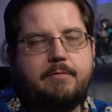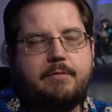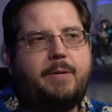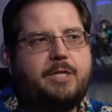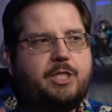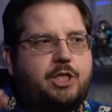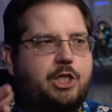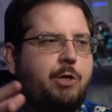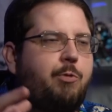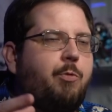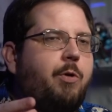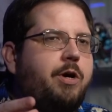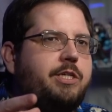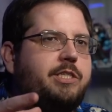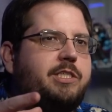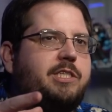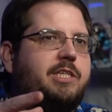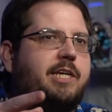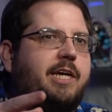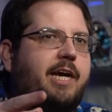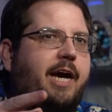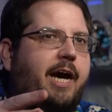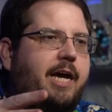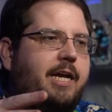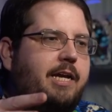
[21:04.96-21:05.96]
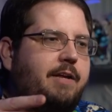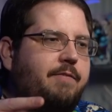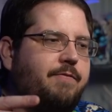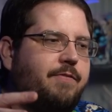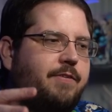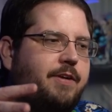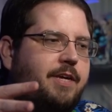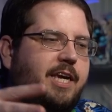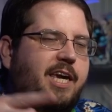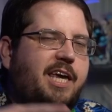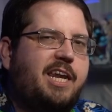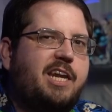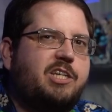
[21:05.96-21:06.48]
But she wants to kind of
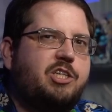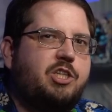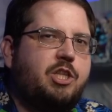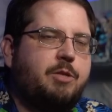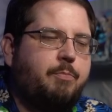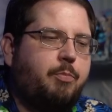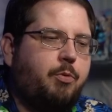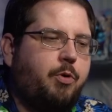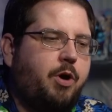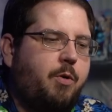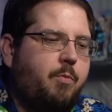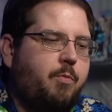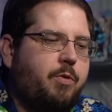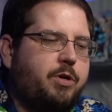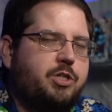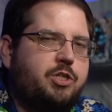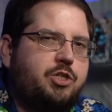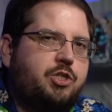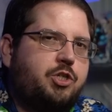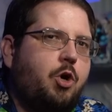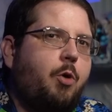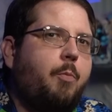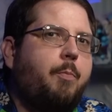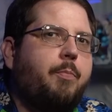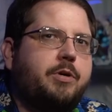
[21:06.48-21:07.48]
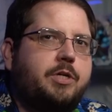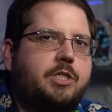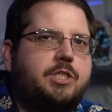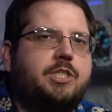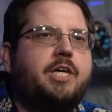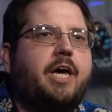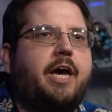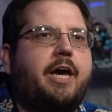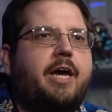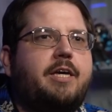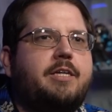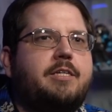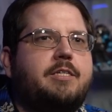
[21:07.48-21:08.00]
get it to the point where it's so
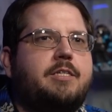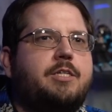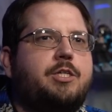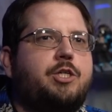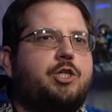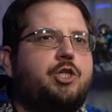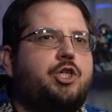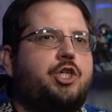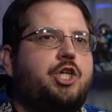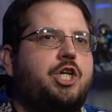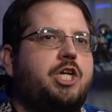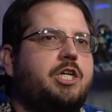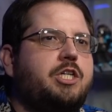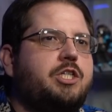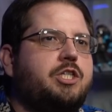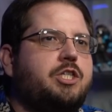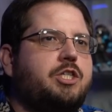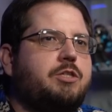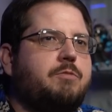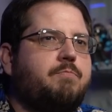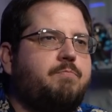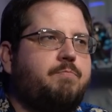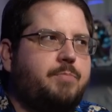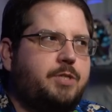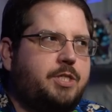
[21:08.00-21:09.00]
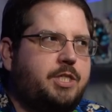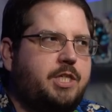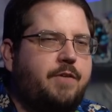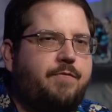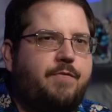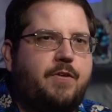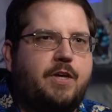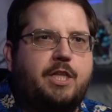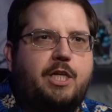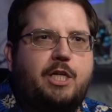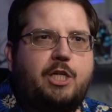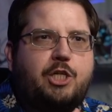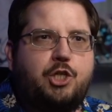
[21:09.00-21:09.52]
precise, she can
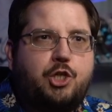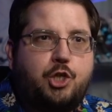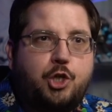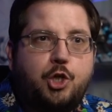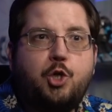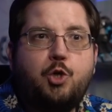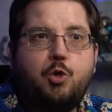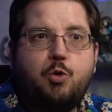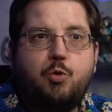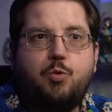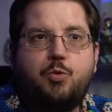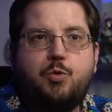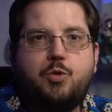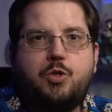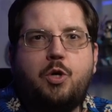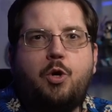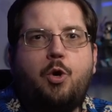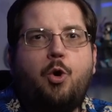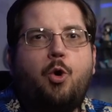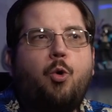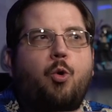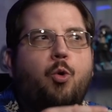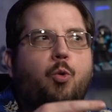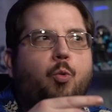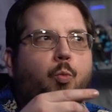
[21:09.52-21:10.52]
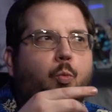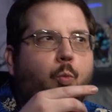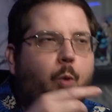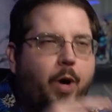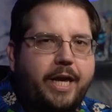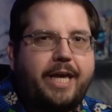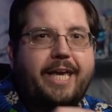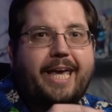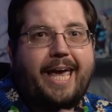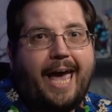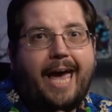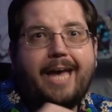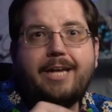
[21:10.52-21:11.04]
specifically choose
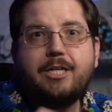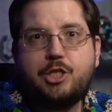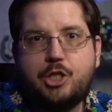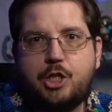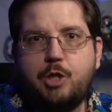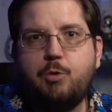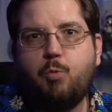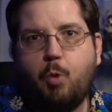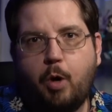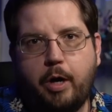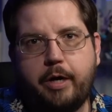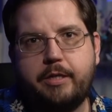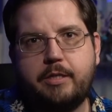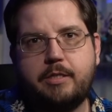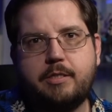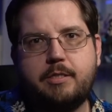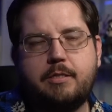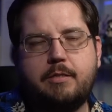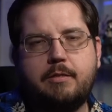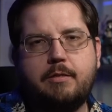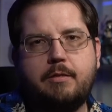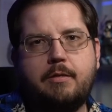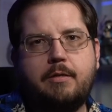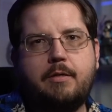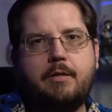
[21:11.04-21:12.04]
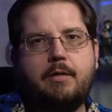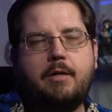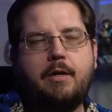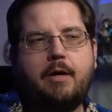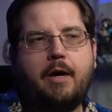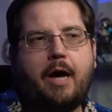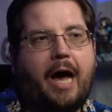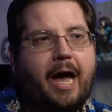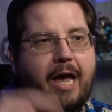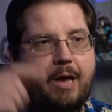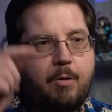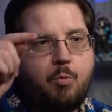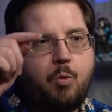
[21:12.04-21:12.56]
what cat she wants.
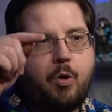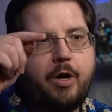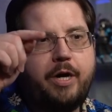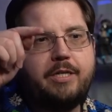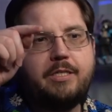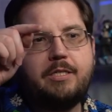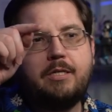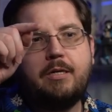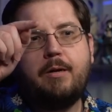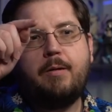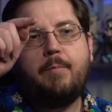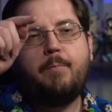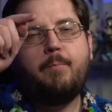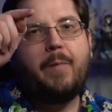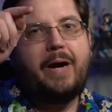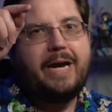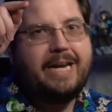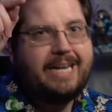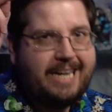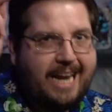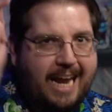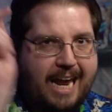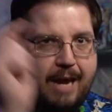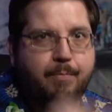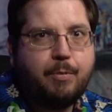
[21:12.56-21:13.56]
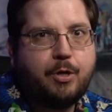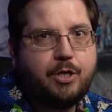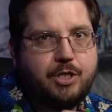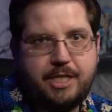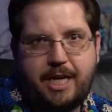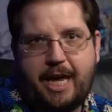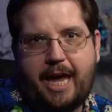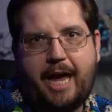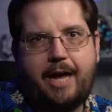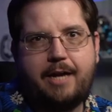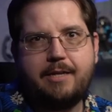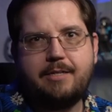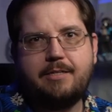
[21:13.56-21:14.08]
I want my neighbor's
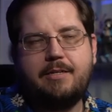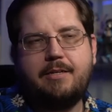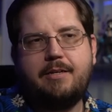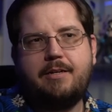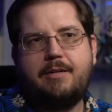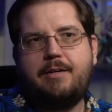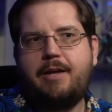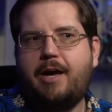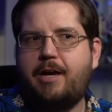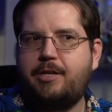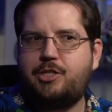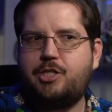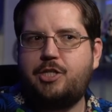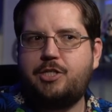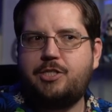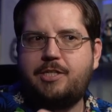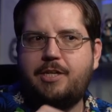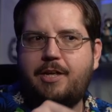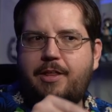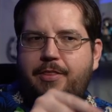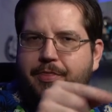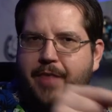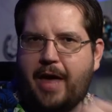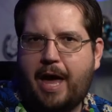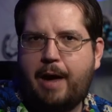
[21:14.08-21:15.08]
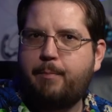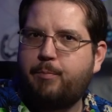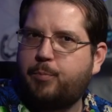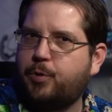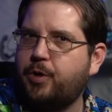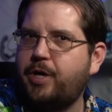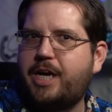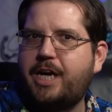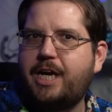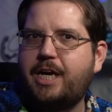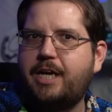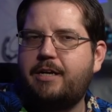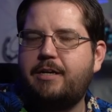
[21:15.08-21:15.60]
cat, not just that
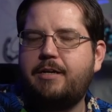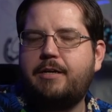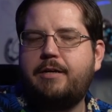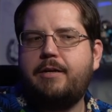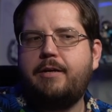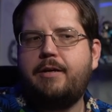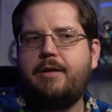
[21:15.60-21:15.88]
breed,